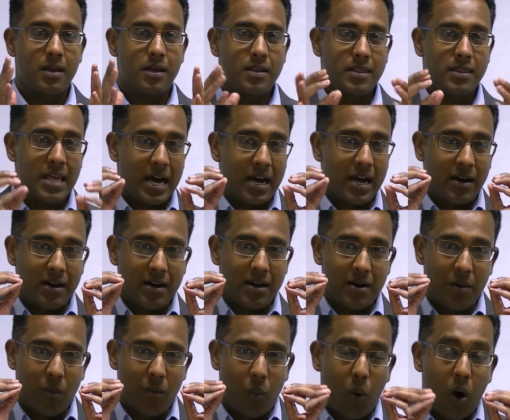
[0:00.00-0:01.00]
Now,
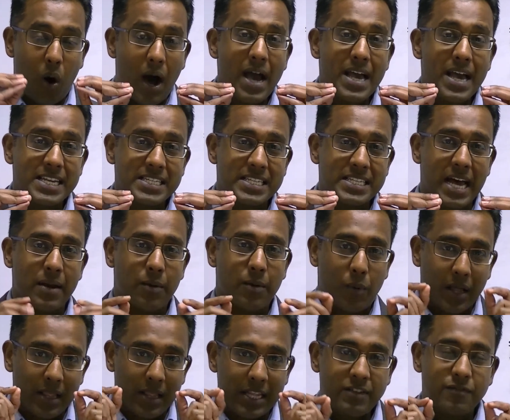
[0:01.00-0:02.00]
why is that?
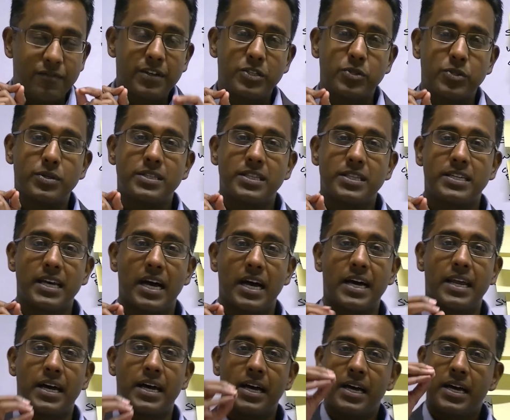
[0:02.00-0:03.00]
Well, let's first look at the
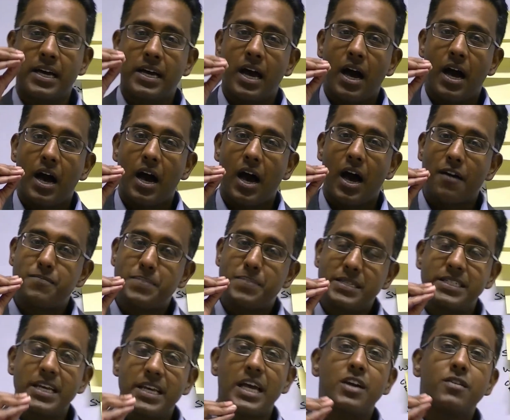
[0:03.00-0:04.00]
data. I've been
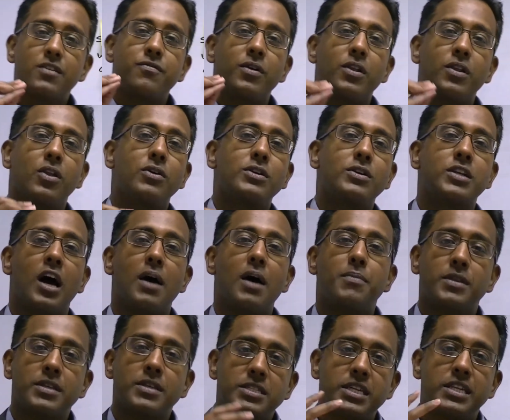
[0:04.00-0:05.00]
saying it for a long time that
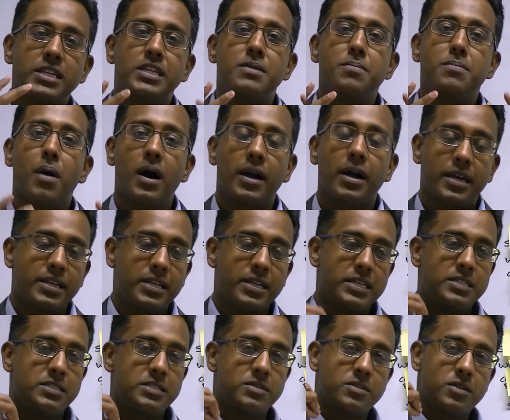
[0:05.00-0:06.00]
the Sydney market
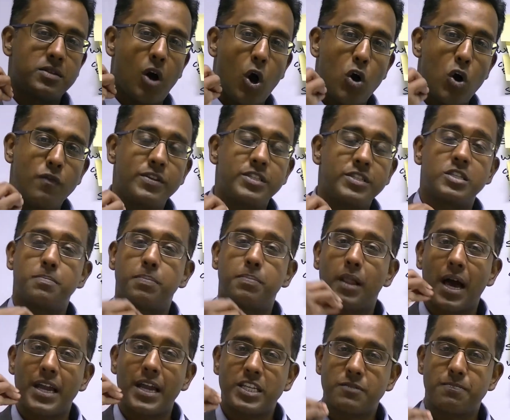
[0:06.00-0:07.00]
is
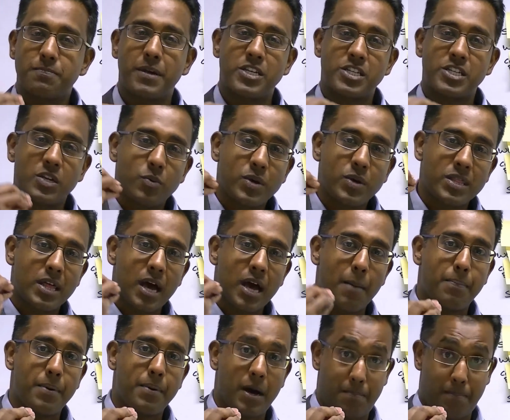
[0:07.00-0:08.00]
oversupplied, especially with
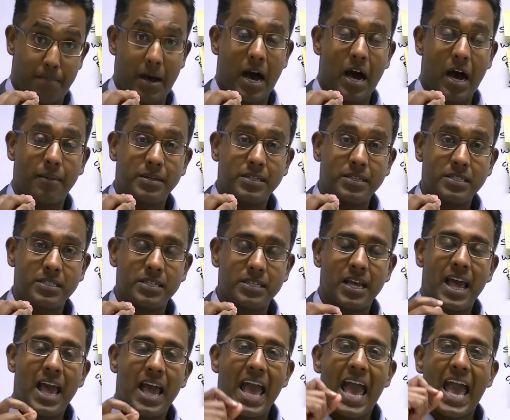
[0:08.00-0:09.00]
apartments,
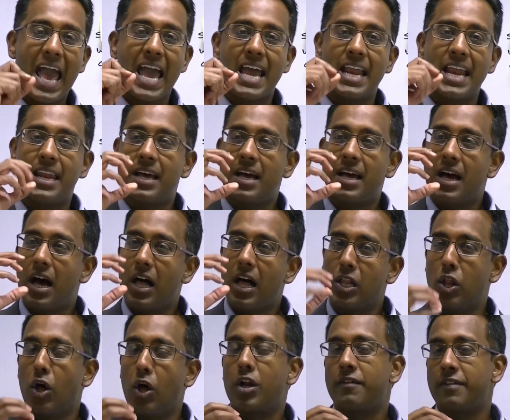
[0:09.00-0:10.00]
and a
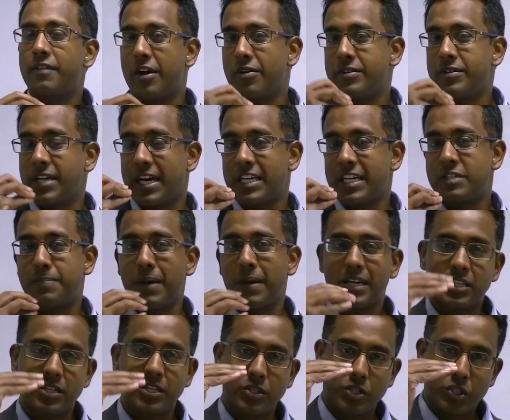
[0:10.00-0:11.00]
lot of areas I
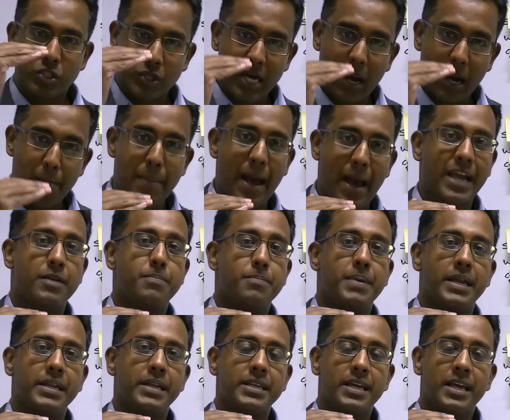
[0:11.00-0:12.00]
expect to come back a
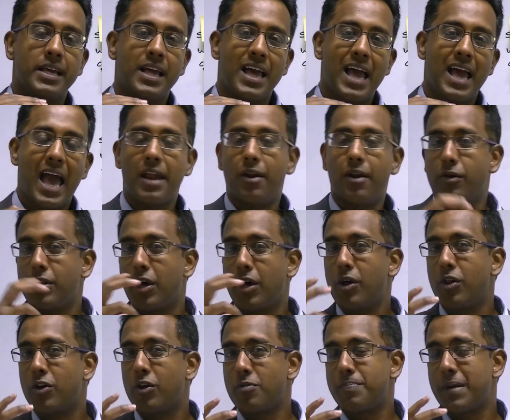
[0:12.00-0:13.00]
bit. And although a
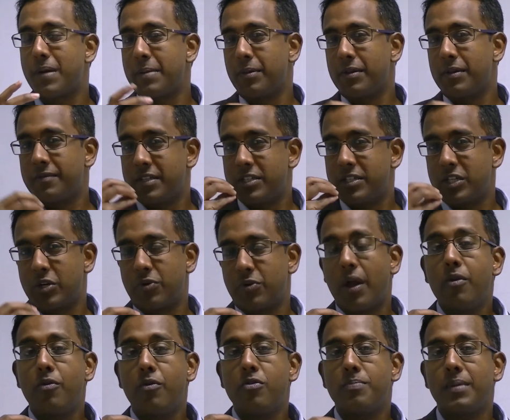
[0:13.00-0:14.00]
lot of people have
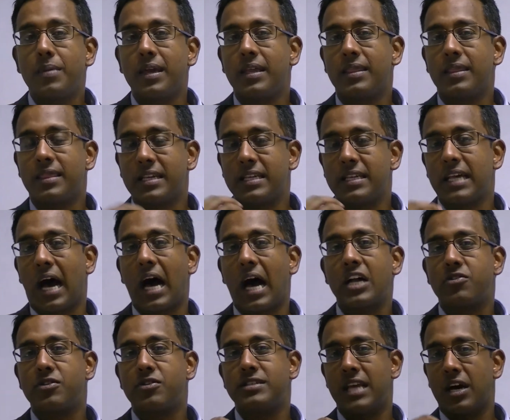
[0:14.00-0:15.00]
disagreed with me, the
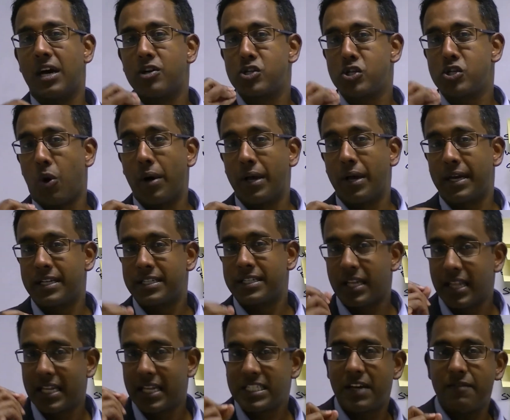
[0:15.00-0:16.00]
data is now showing it. So
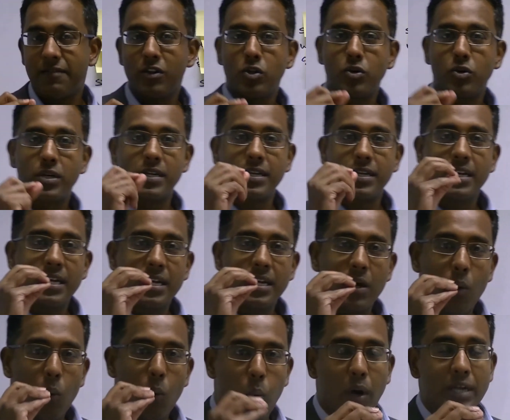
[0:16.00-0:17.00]
let's have a look at
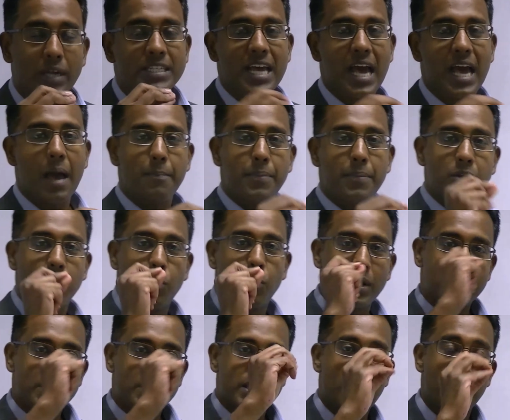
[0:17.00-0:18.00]
what's happened
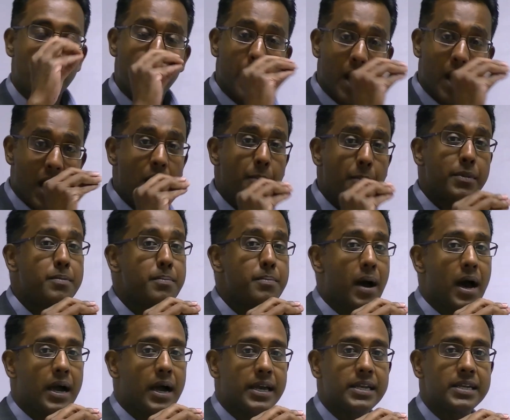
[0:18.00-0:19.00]
with the apartment
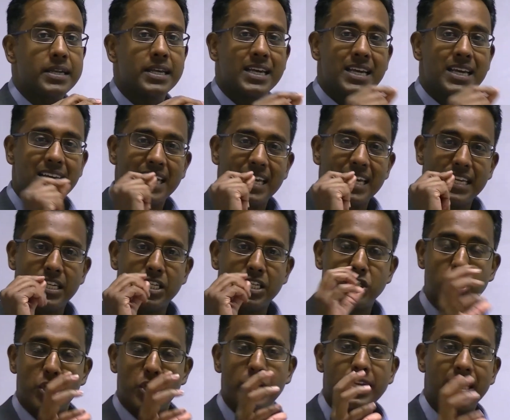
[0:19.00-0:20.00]
market in
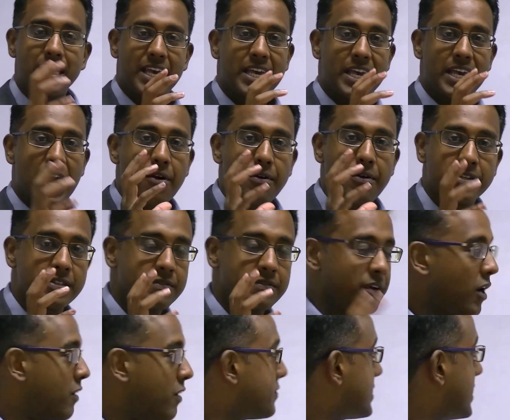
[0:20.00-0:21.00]
certain key areas
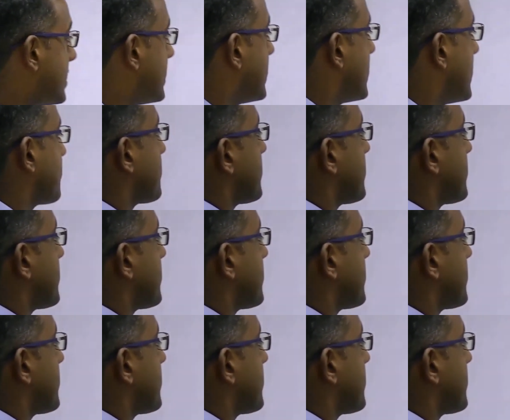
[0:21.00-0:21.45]
of Sydney.